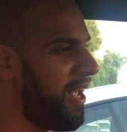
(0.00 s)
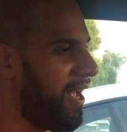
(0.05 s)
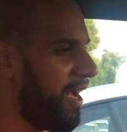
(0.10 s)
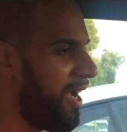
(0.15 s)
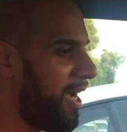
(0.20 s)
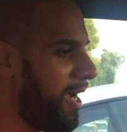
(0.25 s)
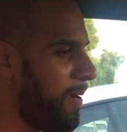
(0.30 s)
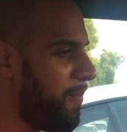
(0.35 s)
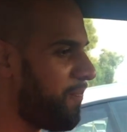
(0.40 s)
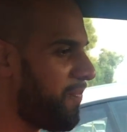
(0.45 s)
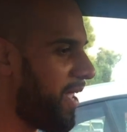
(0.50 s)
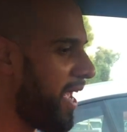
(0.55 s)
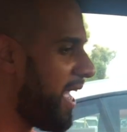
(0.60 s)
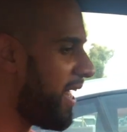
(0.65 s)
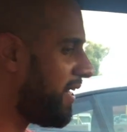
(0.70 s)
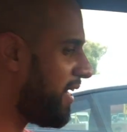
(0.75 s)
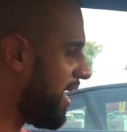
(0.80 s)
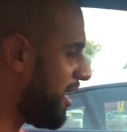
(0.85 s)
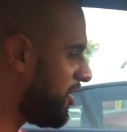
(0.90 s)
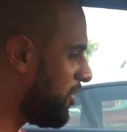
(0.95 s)

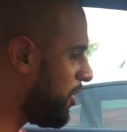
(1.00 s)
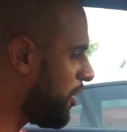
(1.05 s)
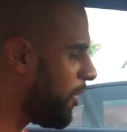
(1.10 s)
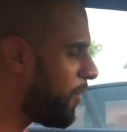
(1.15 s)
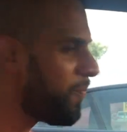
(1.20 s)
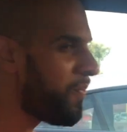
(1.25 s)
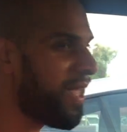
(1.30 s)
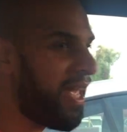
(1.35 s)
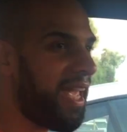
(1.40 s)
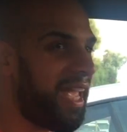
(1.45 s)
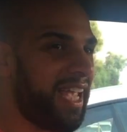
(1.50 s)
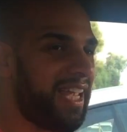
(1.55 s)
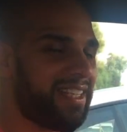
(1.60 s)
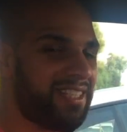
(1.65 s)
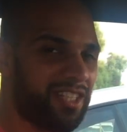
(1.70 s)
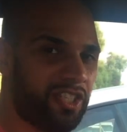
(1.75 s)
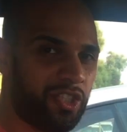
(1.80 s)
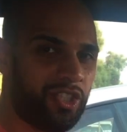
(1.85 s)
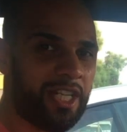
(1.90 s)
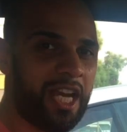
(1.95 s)
And you know,
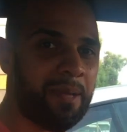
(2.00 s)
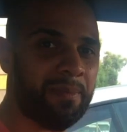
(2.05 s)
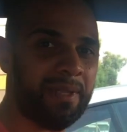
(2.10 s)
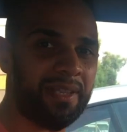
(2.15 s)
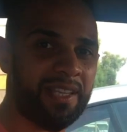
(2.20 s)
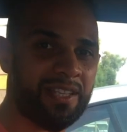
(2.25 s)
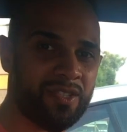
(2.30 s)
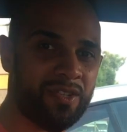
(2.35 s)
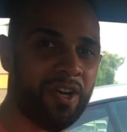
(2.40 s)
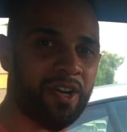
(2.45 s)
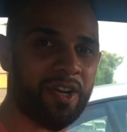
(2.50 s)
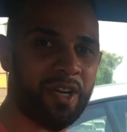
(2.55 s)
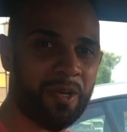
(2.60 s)
it's a shame that there's not